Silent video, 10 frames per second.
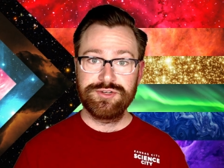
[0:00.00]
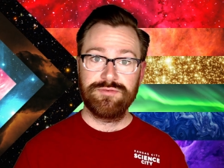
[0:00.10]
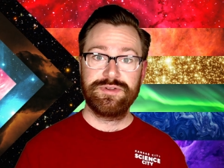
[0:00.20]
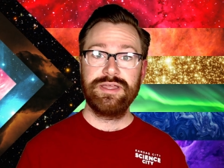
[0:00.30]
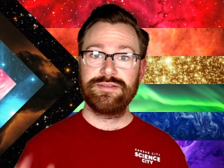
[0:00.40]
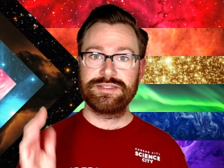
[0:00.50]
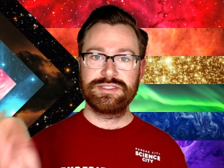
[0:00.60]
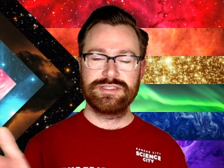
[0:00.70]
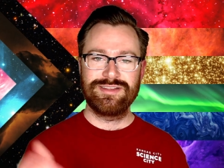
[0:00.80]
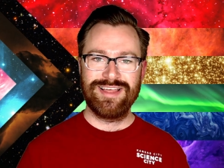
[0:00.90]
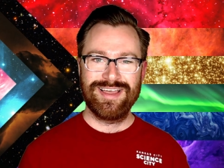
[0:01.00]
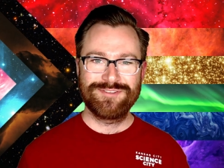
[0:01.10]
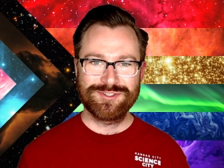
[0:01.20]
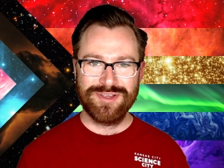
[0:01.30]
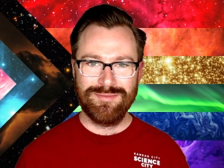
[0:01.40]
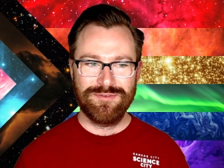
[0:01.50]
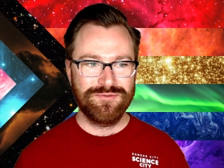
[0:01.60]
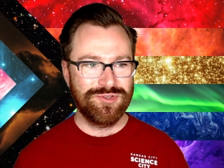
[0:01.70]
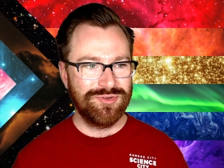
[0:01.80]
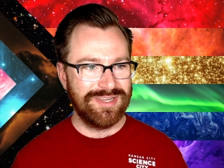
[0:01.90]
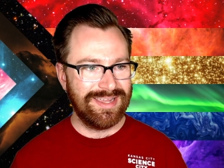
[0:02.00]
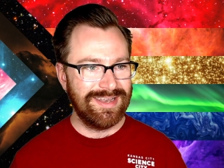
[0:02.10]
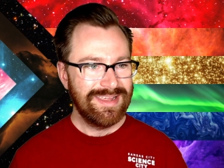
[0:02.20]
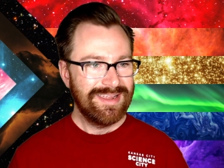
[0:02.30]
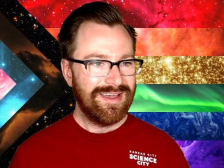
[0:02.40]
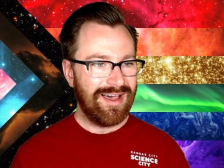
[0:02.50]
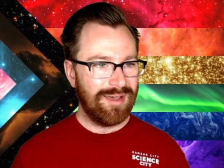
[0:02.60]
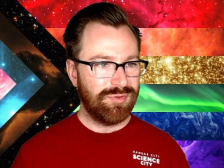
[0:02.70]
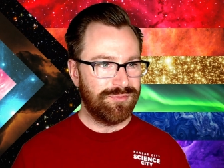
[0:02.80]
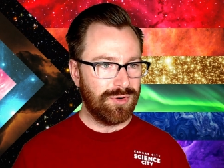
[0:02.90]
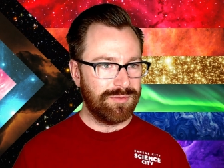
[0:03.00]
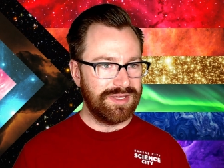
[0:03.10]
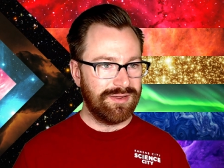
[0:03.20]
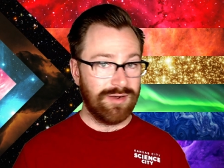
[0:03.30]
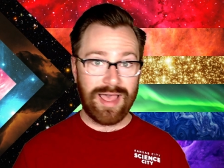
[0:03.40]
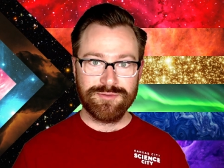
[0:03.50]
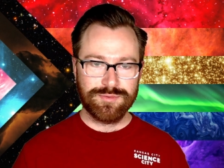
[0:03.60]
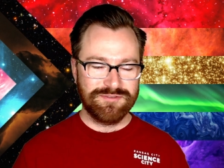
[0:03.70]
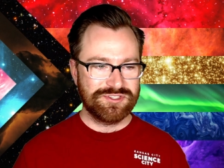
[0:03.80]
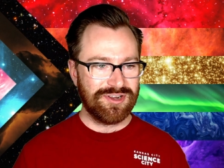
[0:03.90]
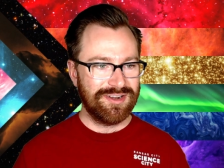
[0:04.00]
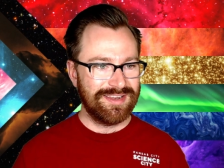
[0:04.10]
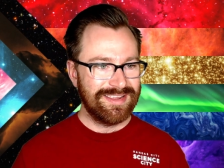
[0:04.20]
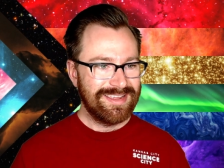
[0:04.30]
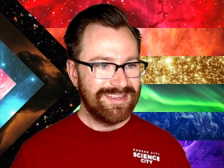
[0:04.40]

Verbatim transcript: Don't forget, this is a live stream. If you've tuned in uh, before we or after we've started,